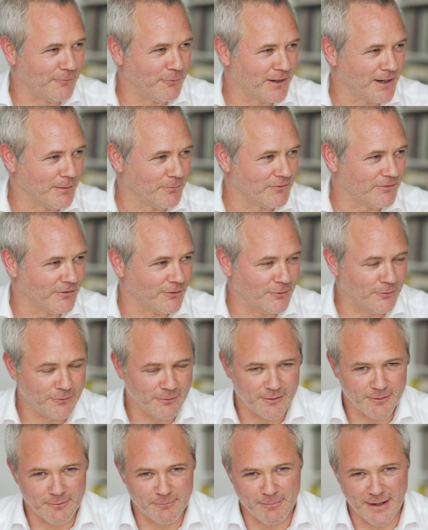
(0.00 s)
I went up
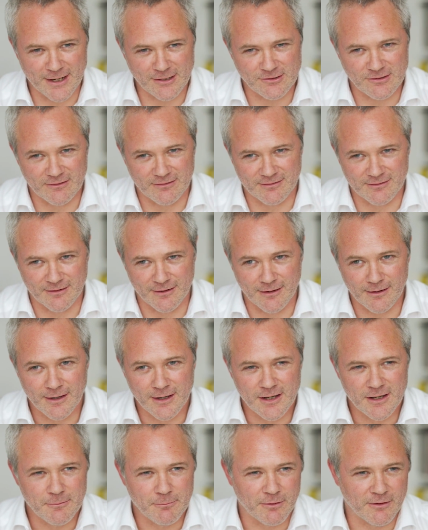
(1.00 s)
to Manchester
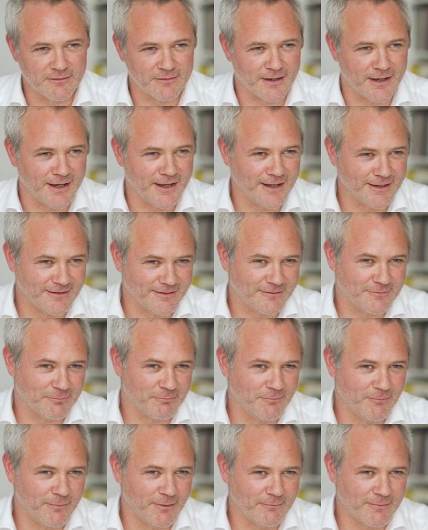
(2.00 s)
because
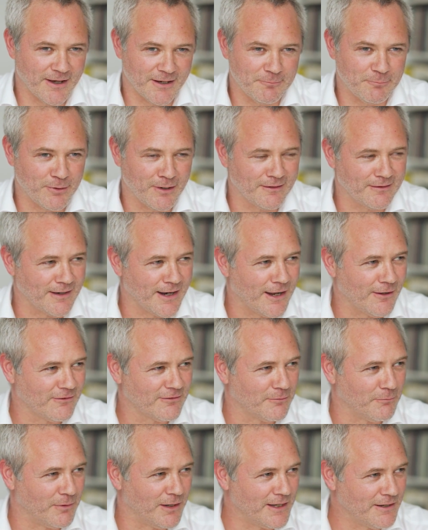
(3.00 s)
I'd printed
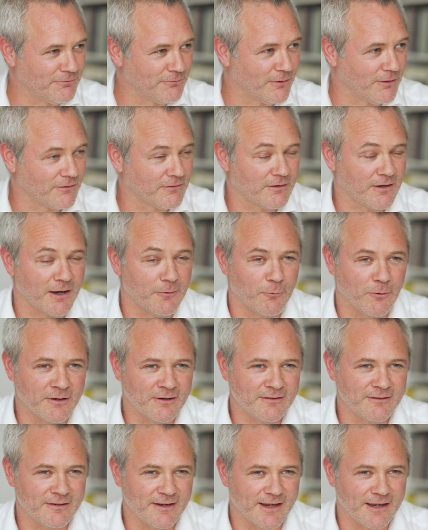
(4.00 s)
out some leaflets that I
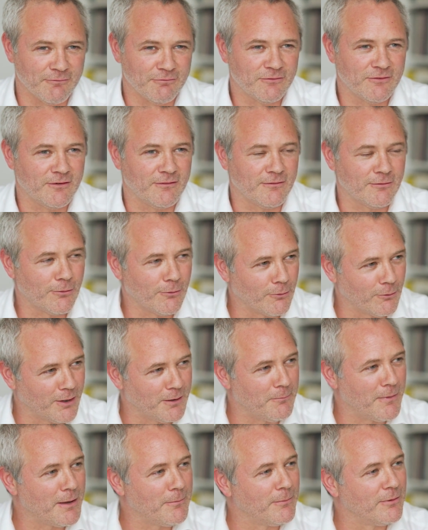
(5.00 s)
wanted to give to
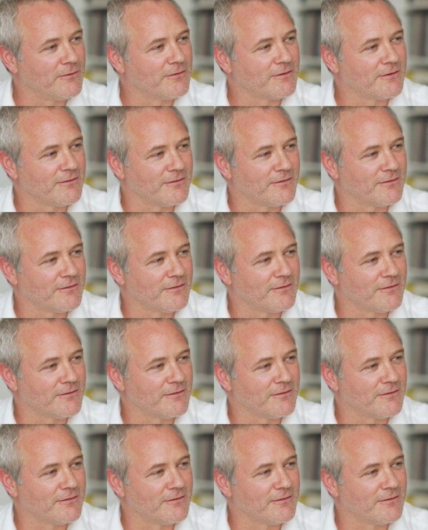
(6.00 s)
Tory members,